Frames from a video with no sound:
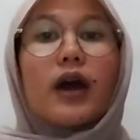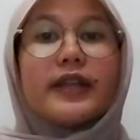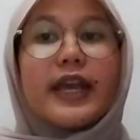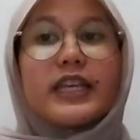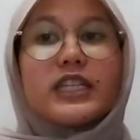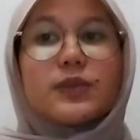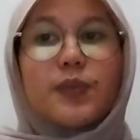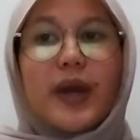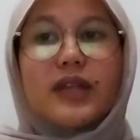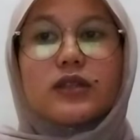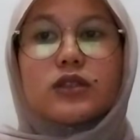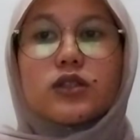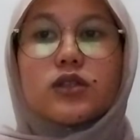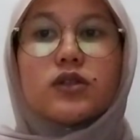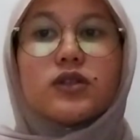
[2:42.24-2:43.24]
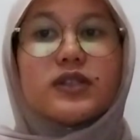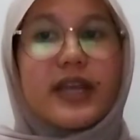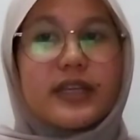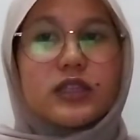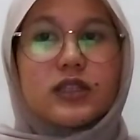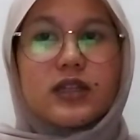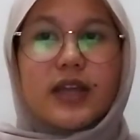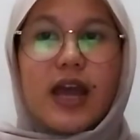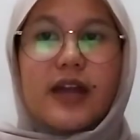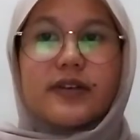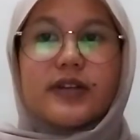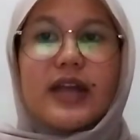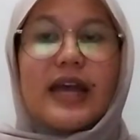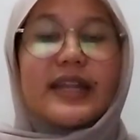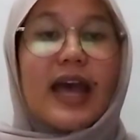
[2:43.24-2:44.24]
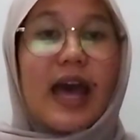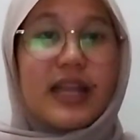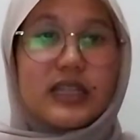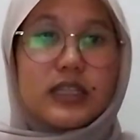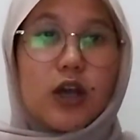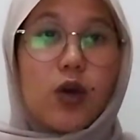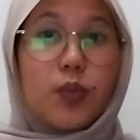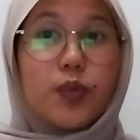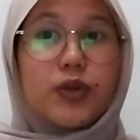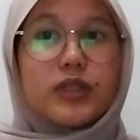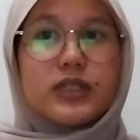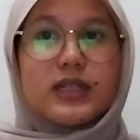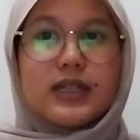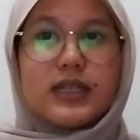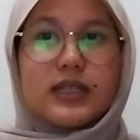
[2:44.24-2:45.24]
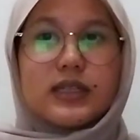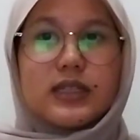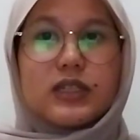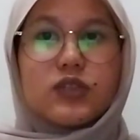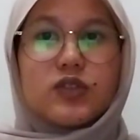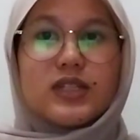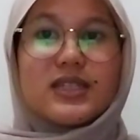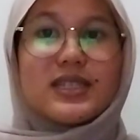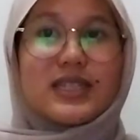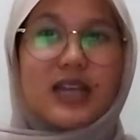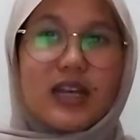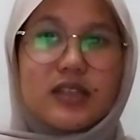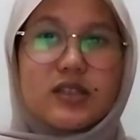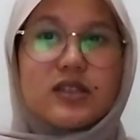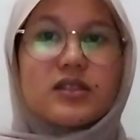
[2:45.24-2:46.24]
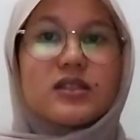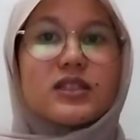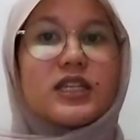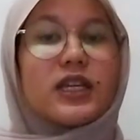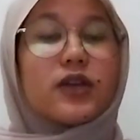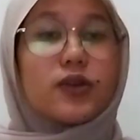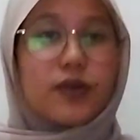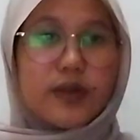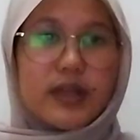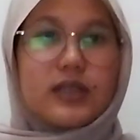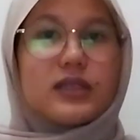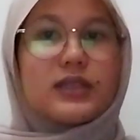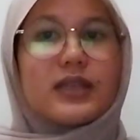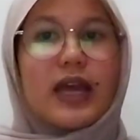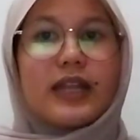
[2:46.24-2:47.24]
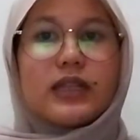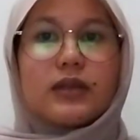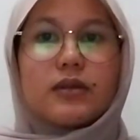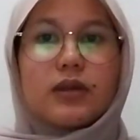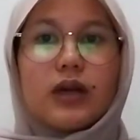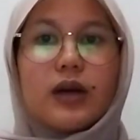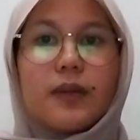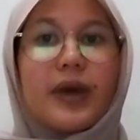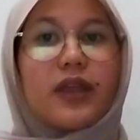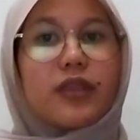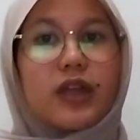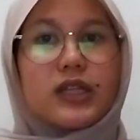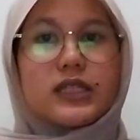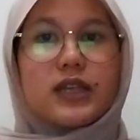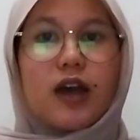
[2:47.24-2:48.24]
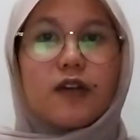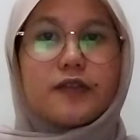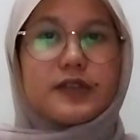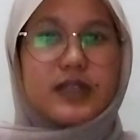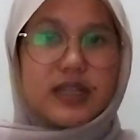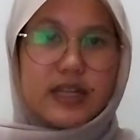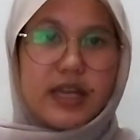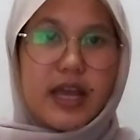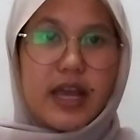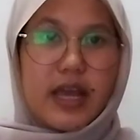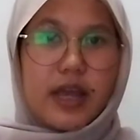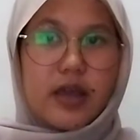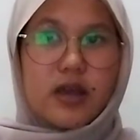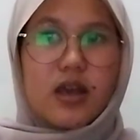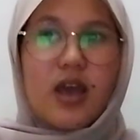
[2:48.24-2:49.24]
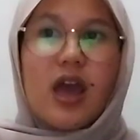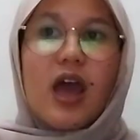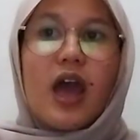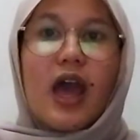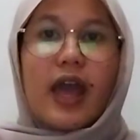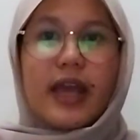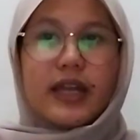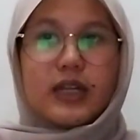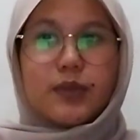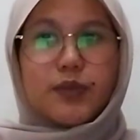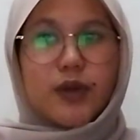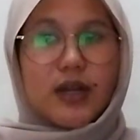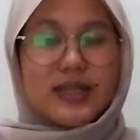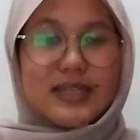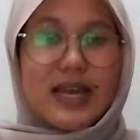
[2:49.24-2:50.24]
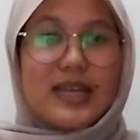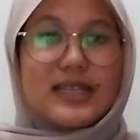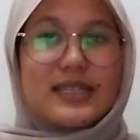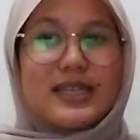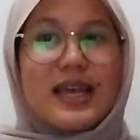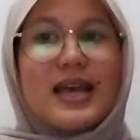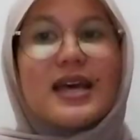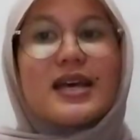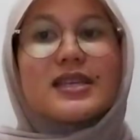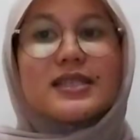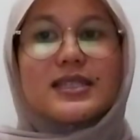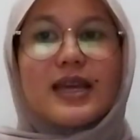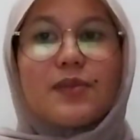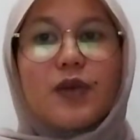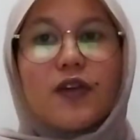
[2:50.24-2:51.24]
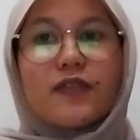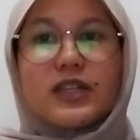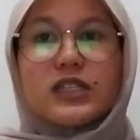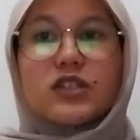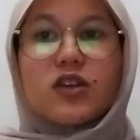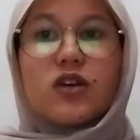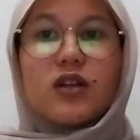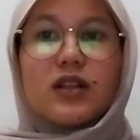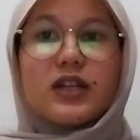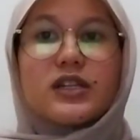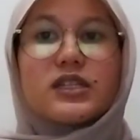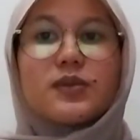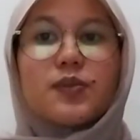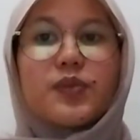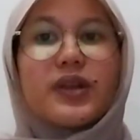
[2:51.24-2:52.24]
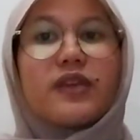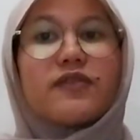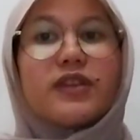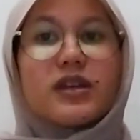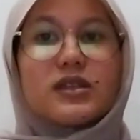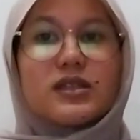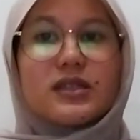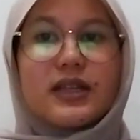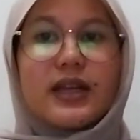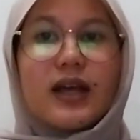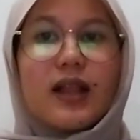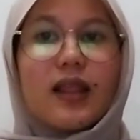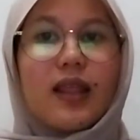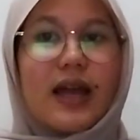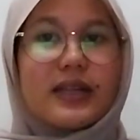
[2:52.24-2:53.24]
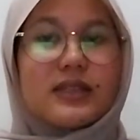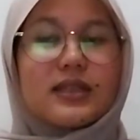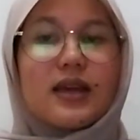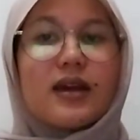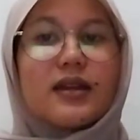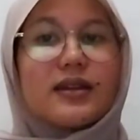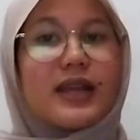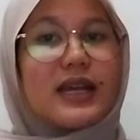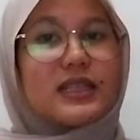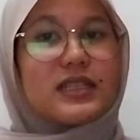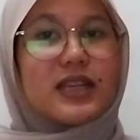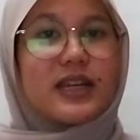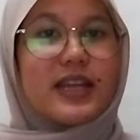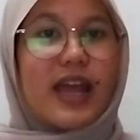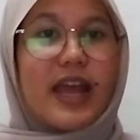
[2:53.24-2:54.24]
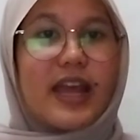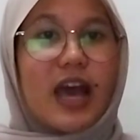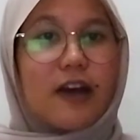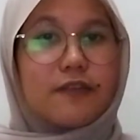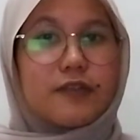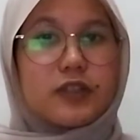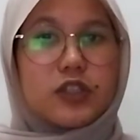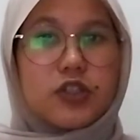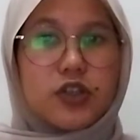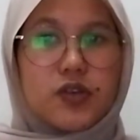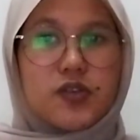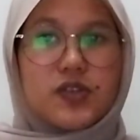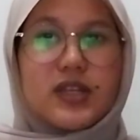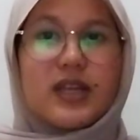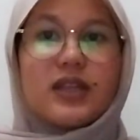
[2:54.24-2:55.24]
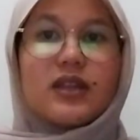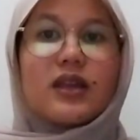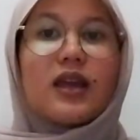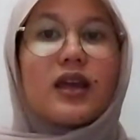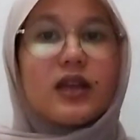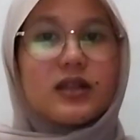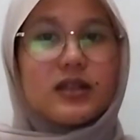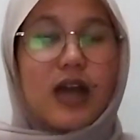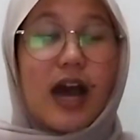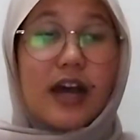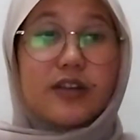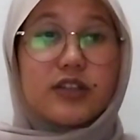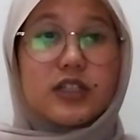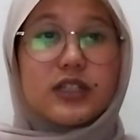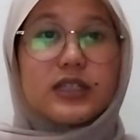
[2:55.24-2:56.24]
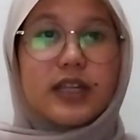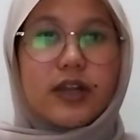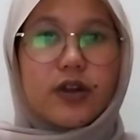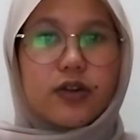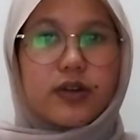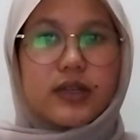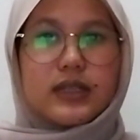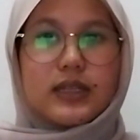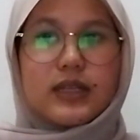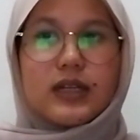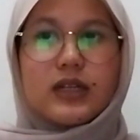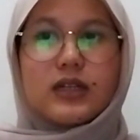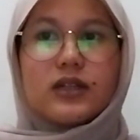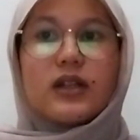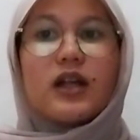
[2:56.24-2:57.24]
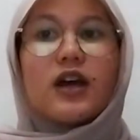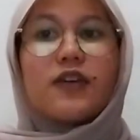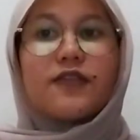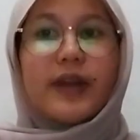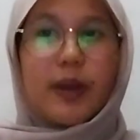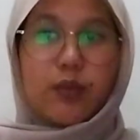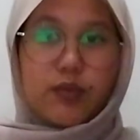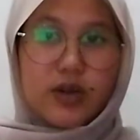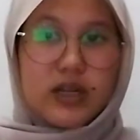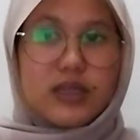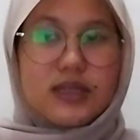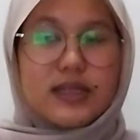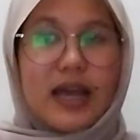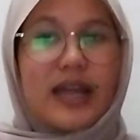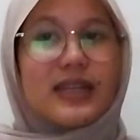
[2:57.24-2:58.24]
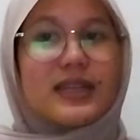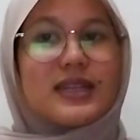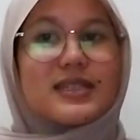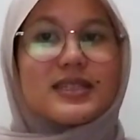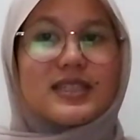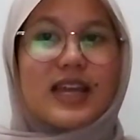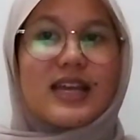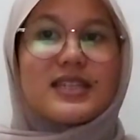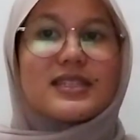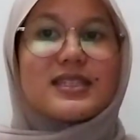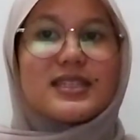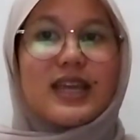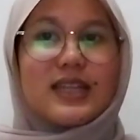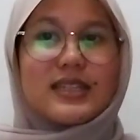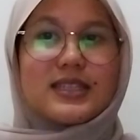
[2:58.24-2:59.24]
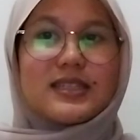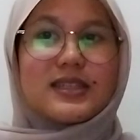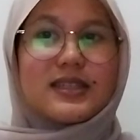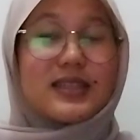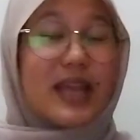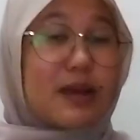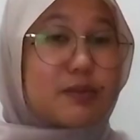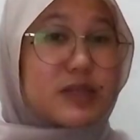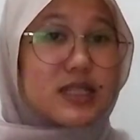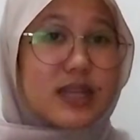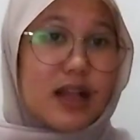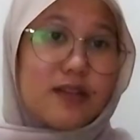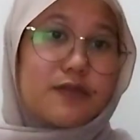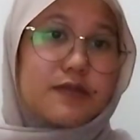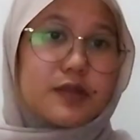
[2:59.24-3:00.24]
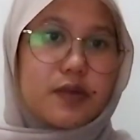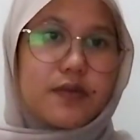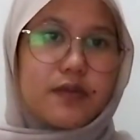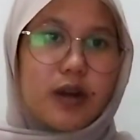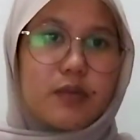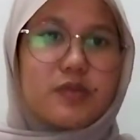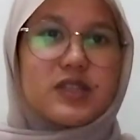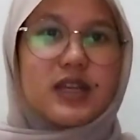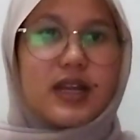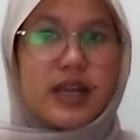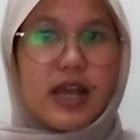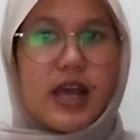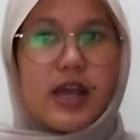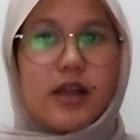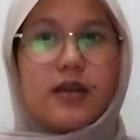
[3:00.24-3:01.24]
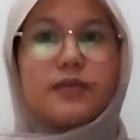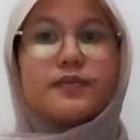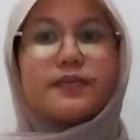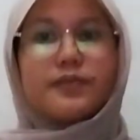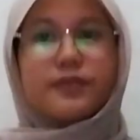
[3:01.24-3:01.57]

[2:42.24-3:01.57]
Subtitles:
They spent 2 days together and had the opportunity to discuss theories and methods of CDA. In the process, some of the scholars previously aligned that CDA have chosen other theoretical frameworks and distanced themselves from CDA.